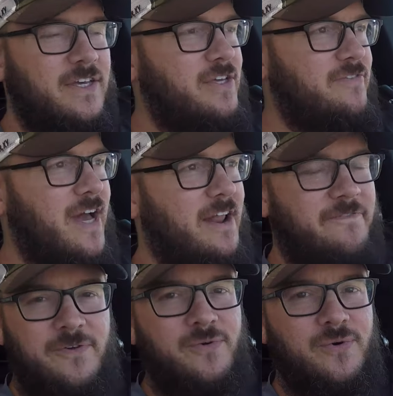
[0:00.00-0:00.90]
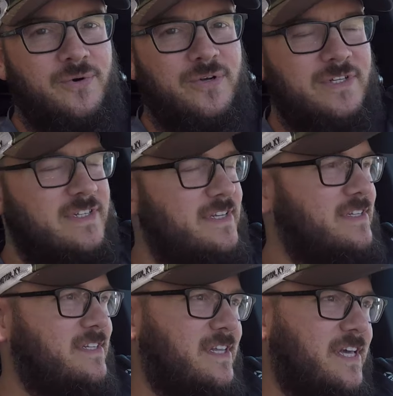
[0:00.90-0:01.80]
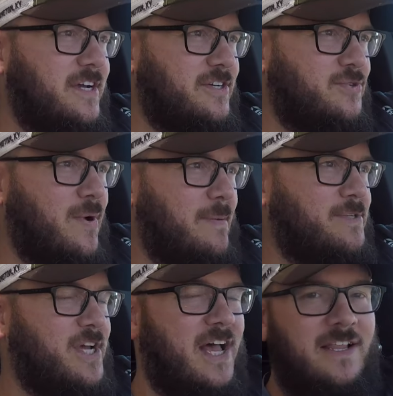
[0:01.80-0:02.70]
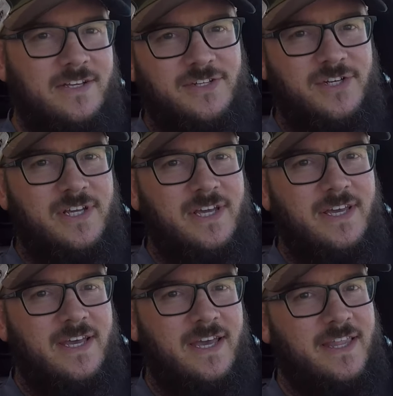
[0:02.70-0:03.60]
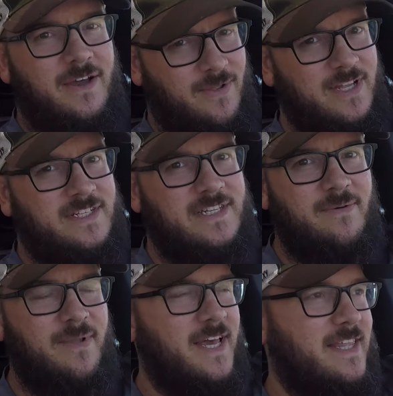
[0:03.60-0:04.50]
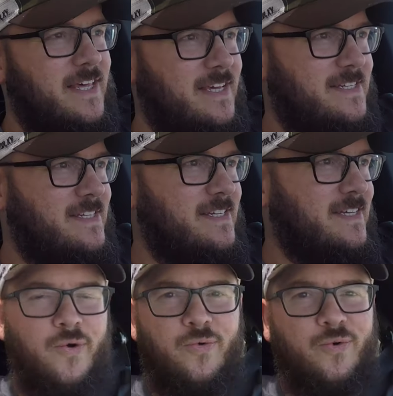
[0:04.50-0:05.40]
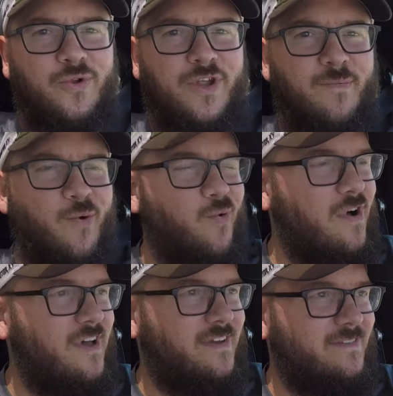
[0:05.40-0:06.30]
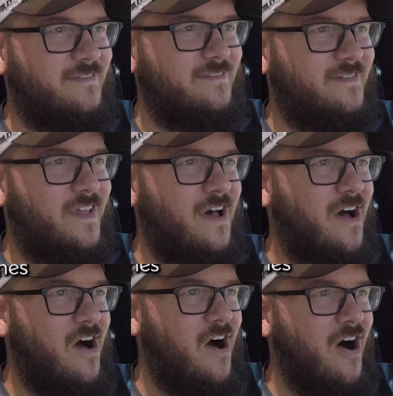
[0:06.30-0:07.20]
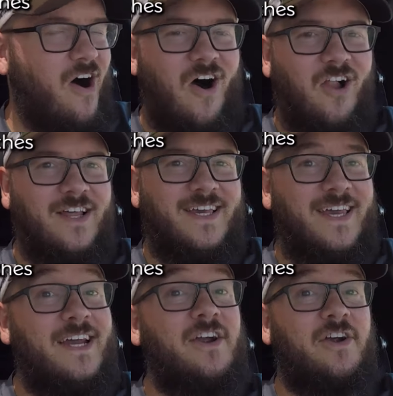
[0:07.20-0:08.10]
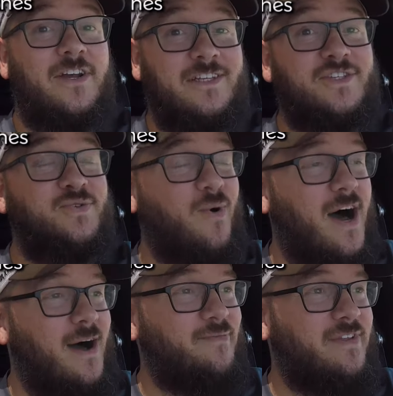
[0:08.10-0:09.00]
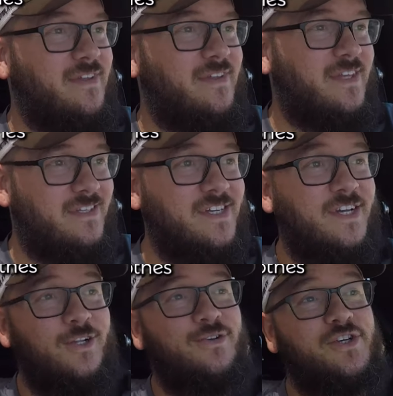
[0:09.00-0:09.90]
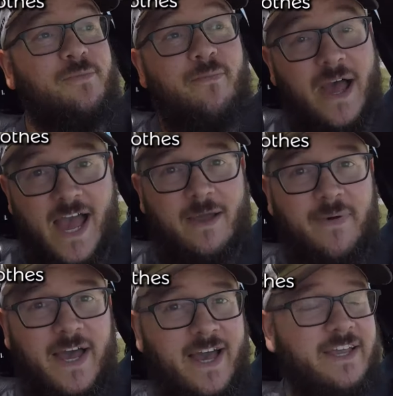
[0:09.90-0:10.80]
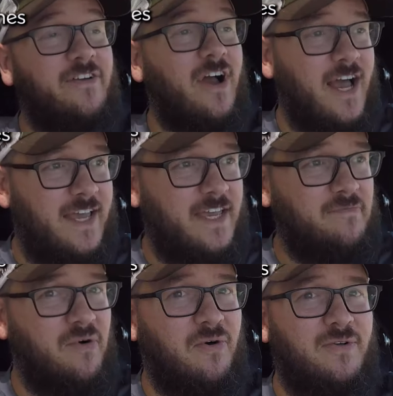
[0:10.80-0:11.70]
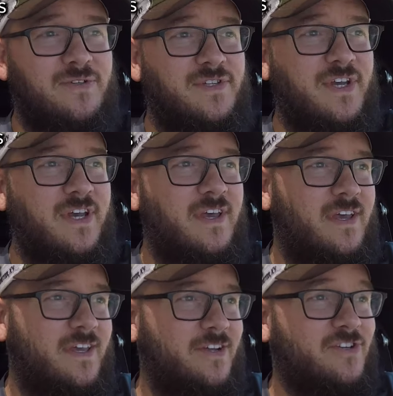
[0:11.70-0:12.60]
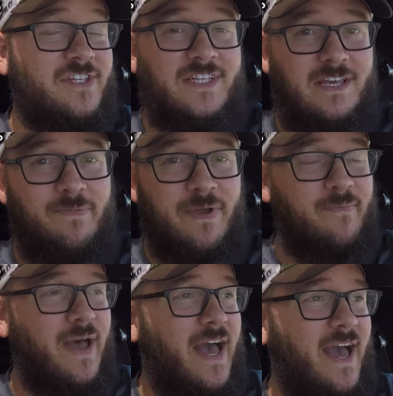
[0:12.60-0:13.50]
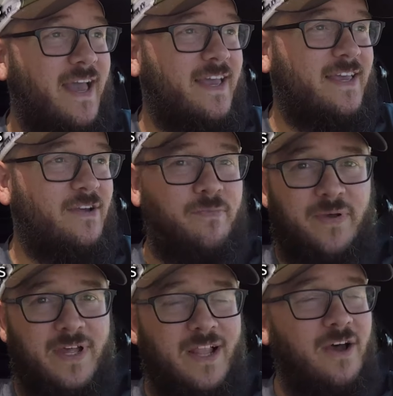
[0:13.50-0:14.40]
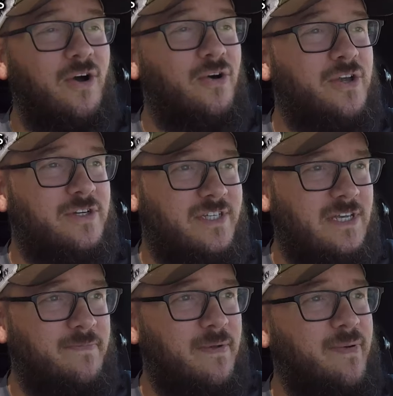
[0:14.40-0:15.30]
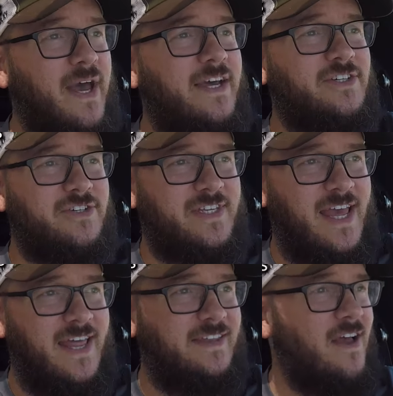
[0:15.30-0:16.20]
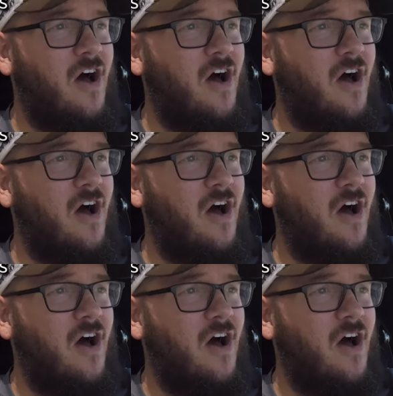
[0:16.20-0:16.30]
you've got a few rules to the gear swap challenge, and they go a little something like this. Rule number one, all gear is swapped. This includes your backpack, your hiking poles, your sleeping bag, your pillow, your sleeping pad, your tent,